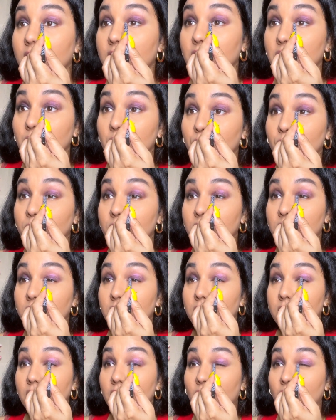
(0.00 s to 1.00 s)
You will
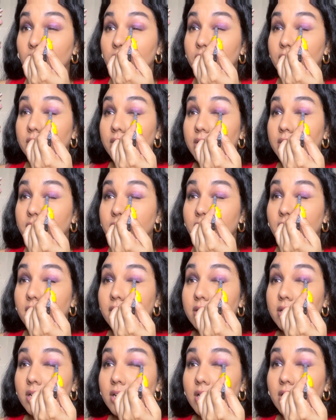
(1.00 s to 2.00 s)
not
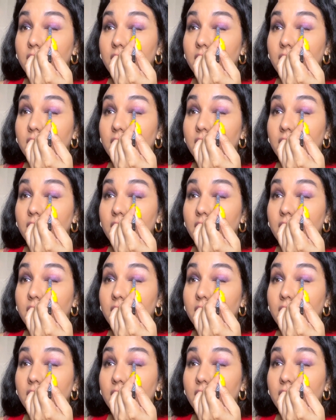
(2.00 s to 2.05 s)
regret.